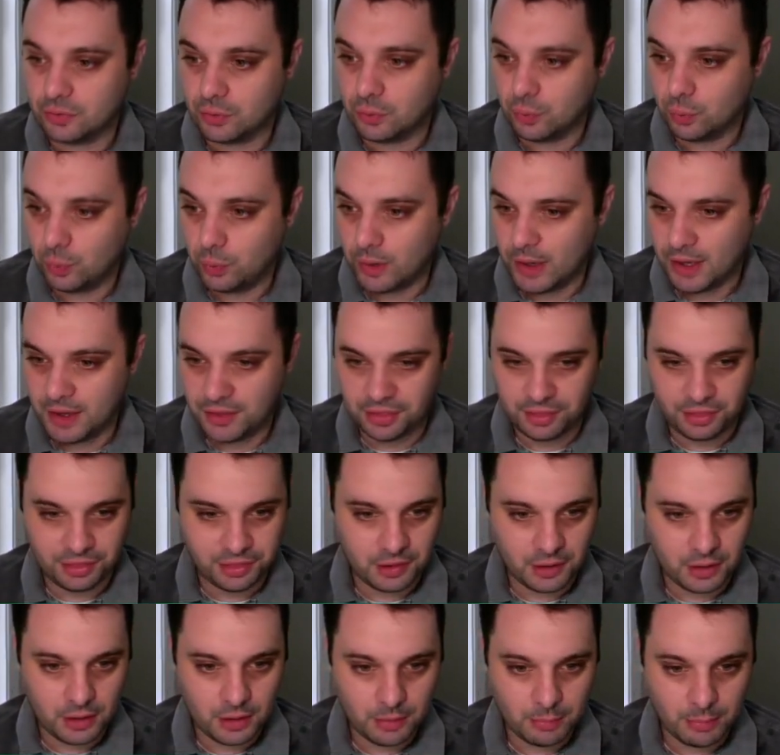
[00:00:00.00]

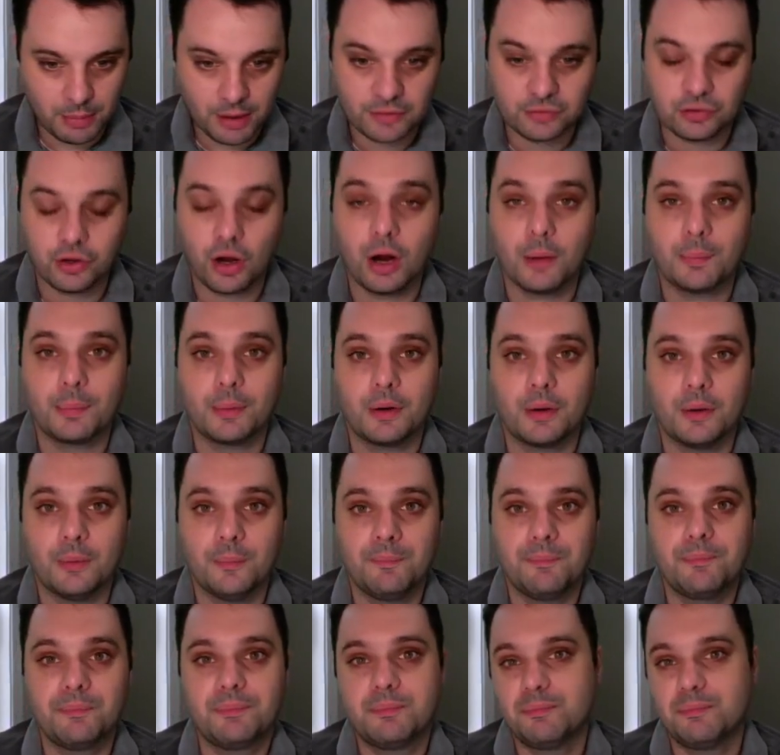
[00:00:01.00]
with Bryce Harper,